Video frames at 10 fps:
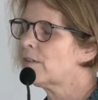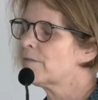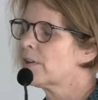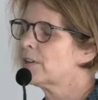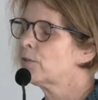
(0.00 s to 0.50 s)

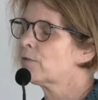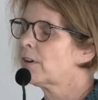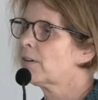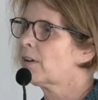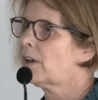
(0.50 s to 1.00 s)
invite your
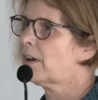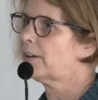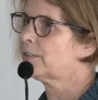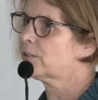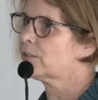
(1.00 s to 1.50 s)
own
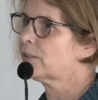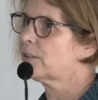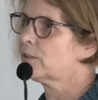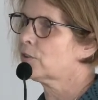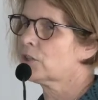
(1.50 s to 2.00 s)
clients to
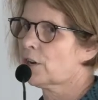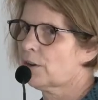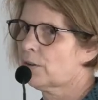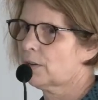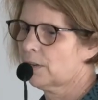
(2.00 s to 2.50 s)
the
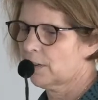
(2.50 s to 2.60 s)
show.